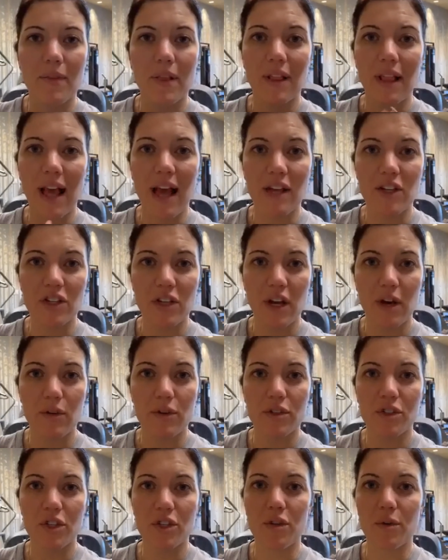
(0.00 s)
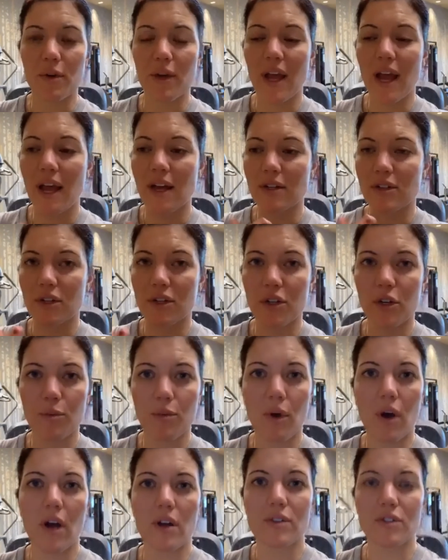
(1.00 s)
lash out? Do you react to your
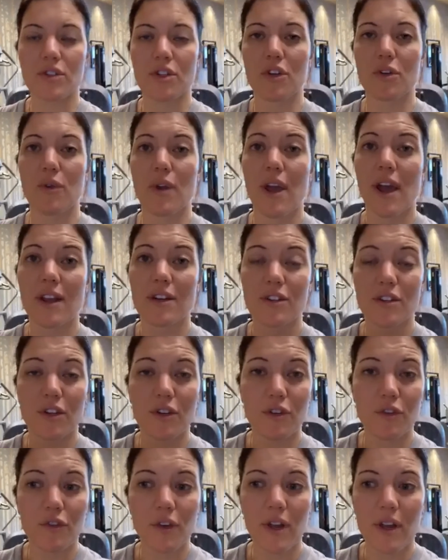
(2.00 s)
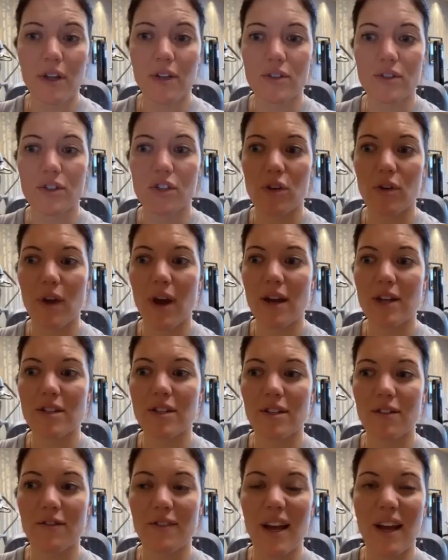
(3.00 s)
boss? Do you react to your friends? Do you react
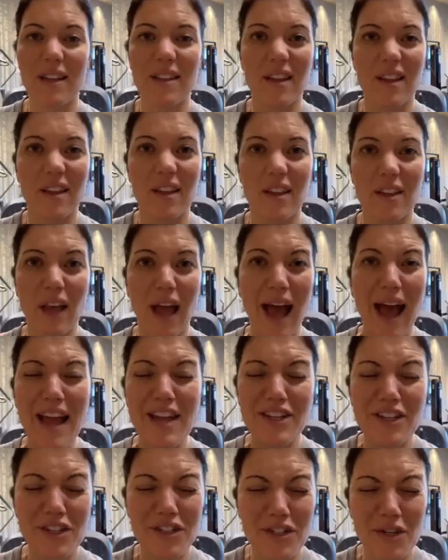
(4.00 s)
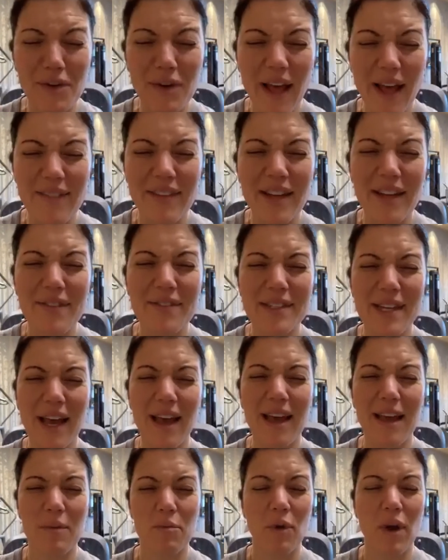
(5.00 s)
to the fact that I just don't have enough
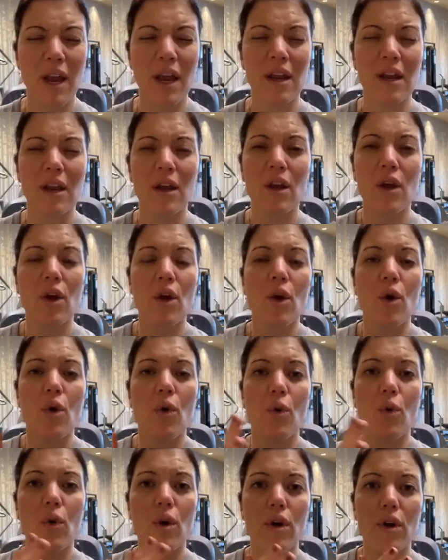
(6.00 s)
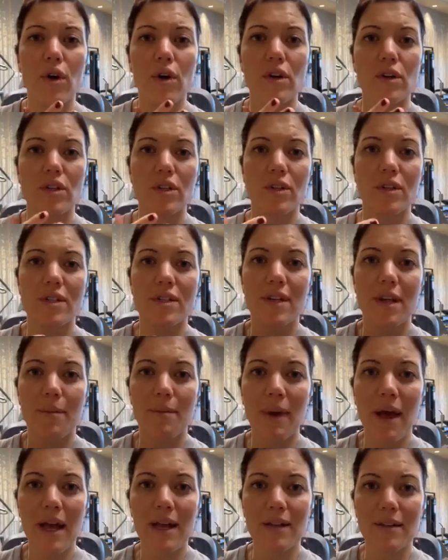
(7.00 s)
time, right? Or do you
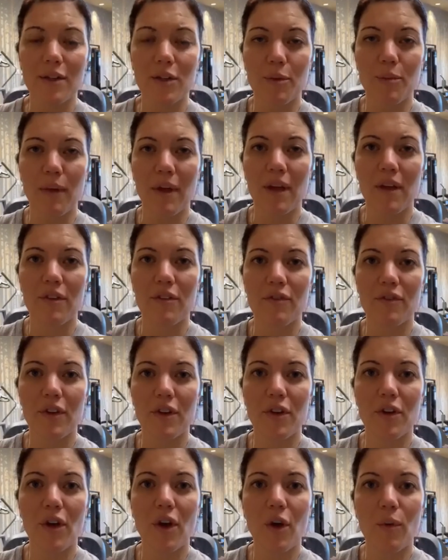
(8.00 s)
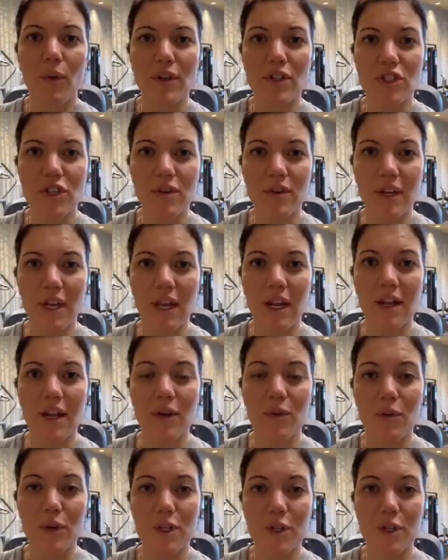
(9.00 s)
step back a little bit, figure out what you need and